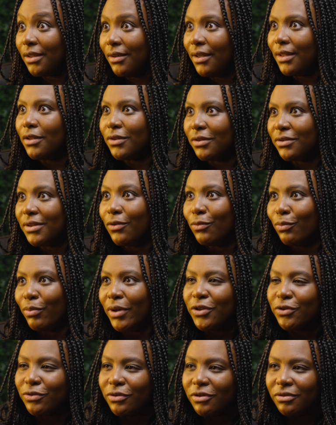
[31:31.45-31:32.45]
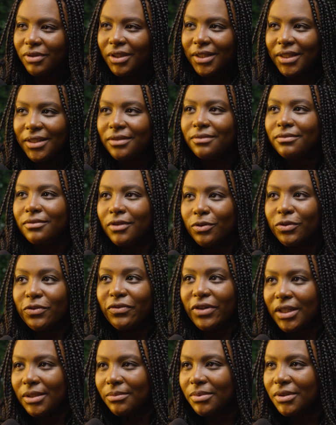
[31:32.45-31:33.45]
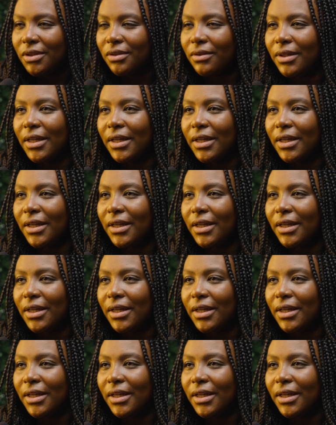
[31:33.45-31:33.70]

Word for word: Like you get the the retro like those vibes.